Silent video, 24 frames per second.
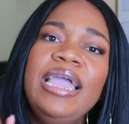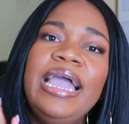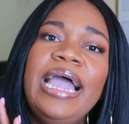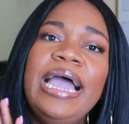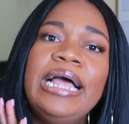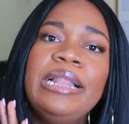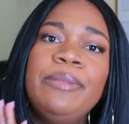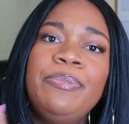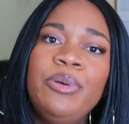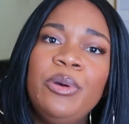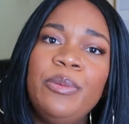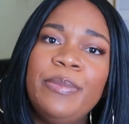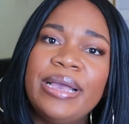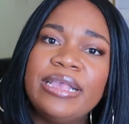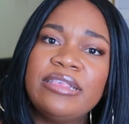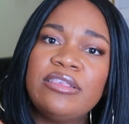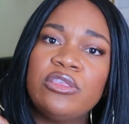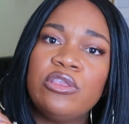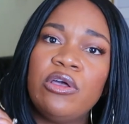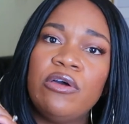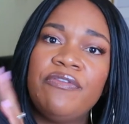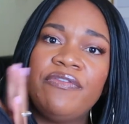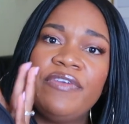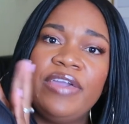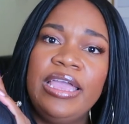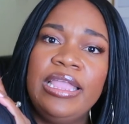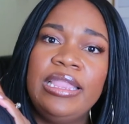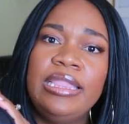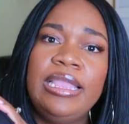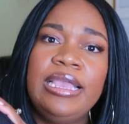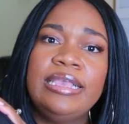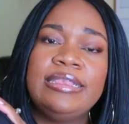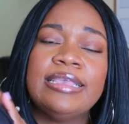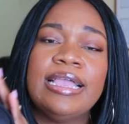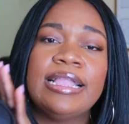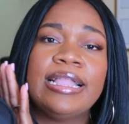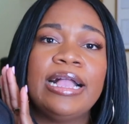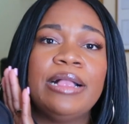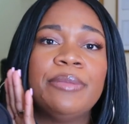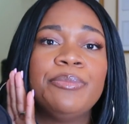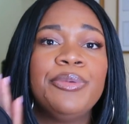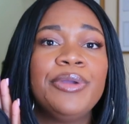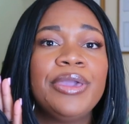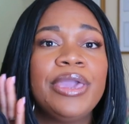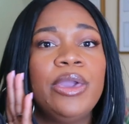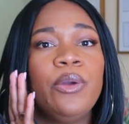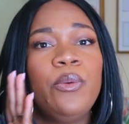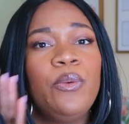I'll put my stuff in this and
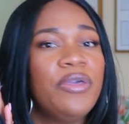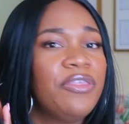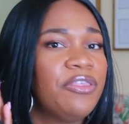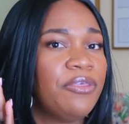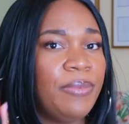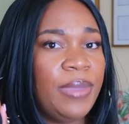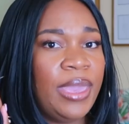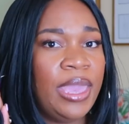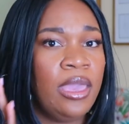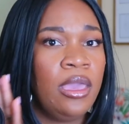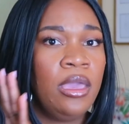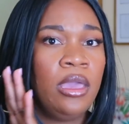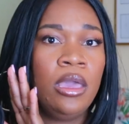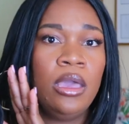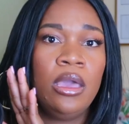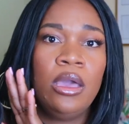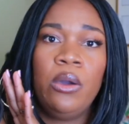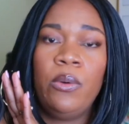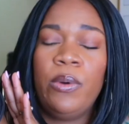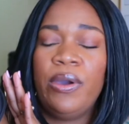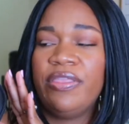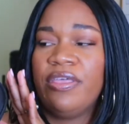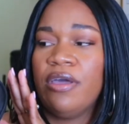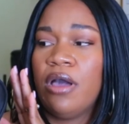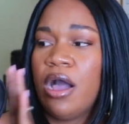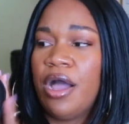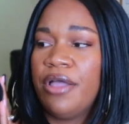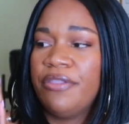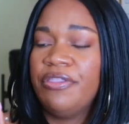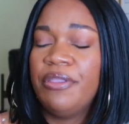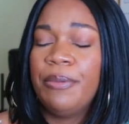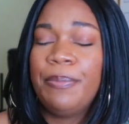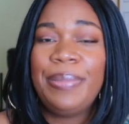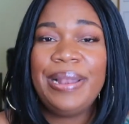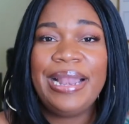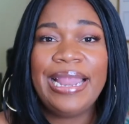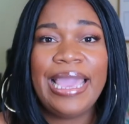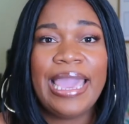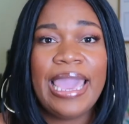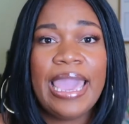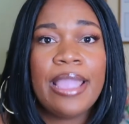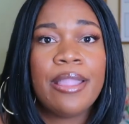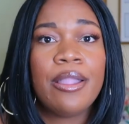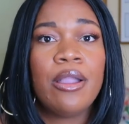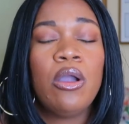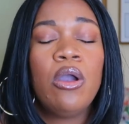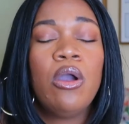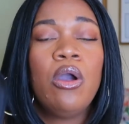I'll bring it with me, whether on the
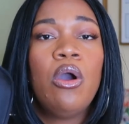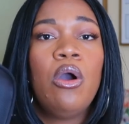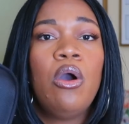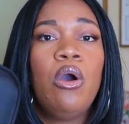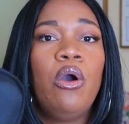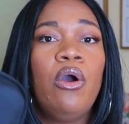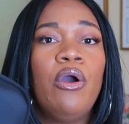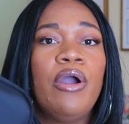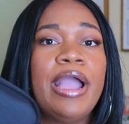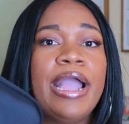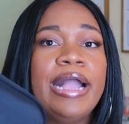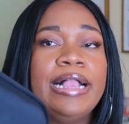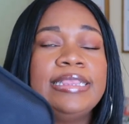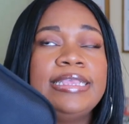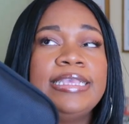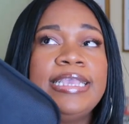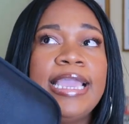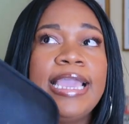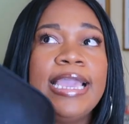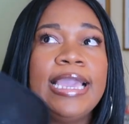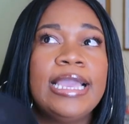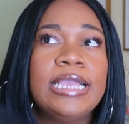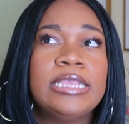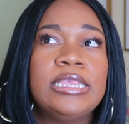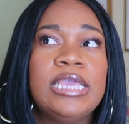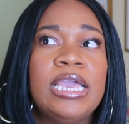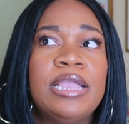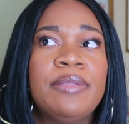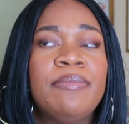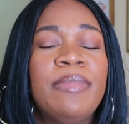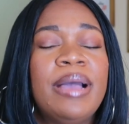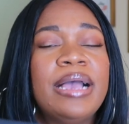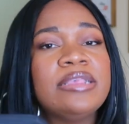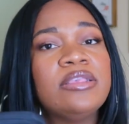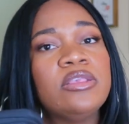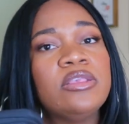plane or I'll take it in my